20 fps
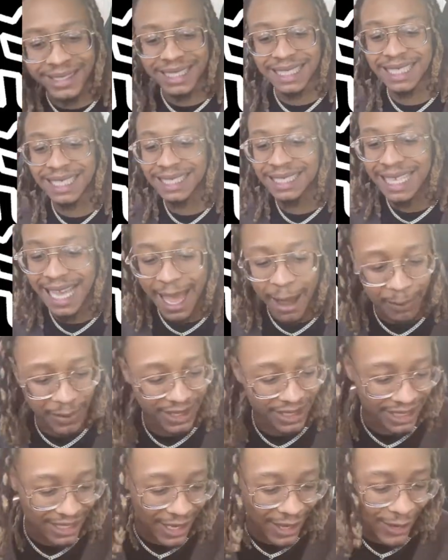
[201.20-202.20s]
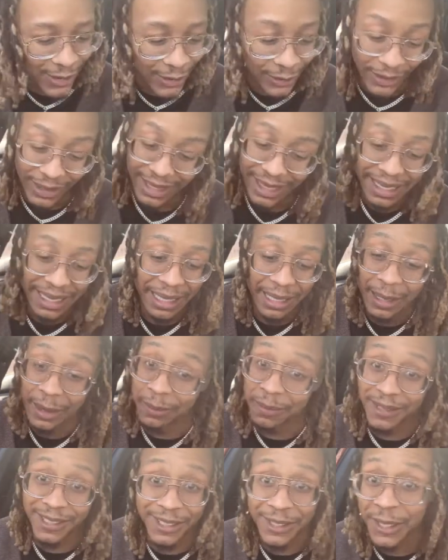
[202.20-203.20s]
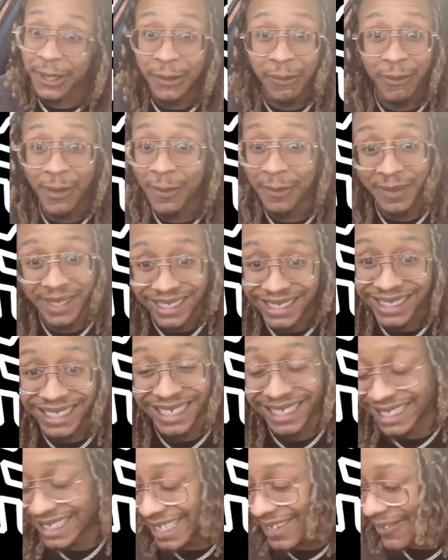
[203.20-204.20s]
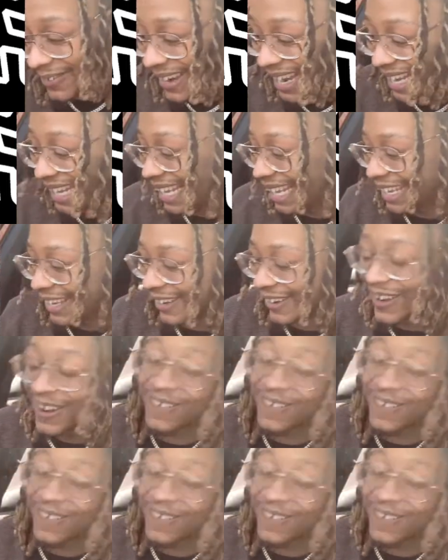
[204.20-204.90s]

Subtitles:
this episode. But you don't want to miss this shit right here. All